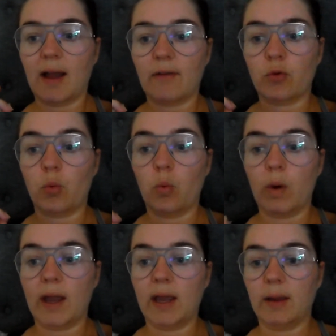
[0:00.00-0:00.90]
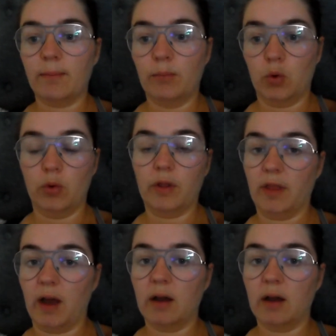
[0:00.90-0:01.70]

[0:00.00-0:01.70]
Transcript: I have way more than